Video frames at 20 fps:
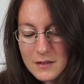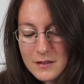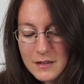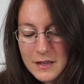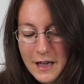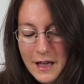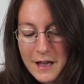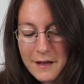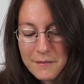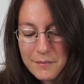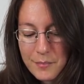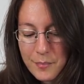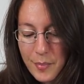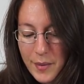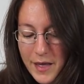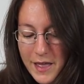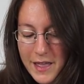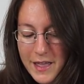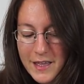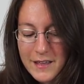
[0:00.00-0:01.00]
yeah,
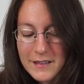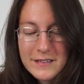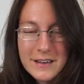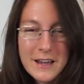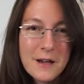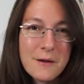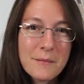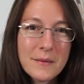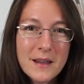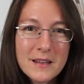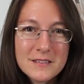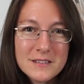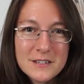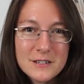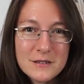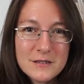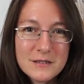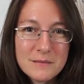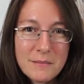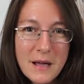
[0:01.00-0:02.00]
but now I'm going to have to
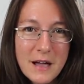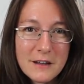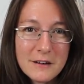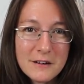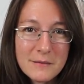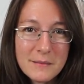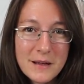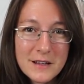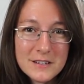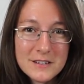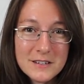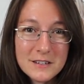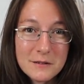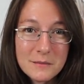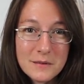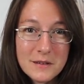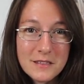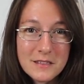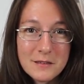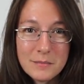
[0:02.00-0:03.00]
do some pattern
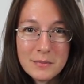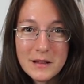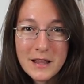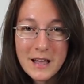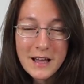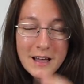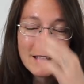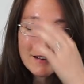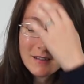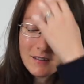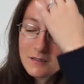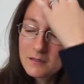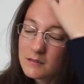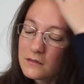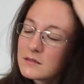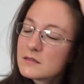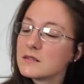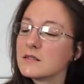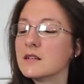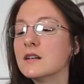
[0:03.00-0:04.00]
matching with the plaid.
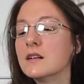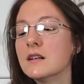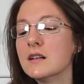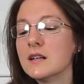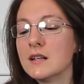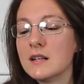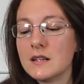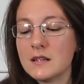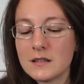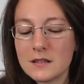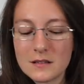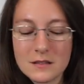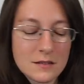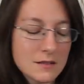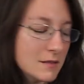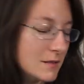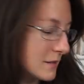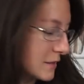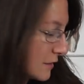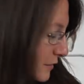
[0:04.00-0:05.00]

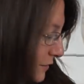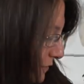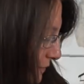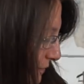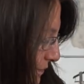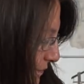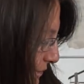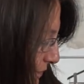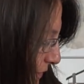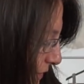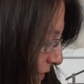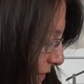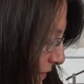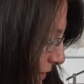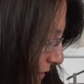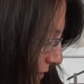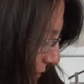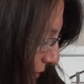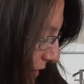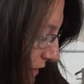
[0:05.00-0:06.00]
So this is
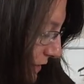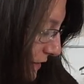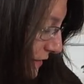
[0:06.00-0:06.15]
going to be an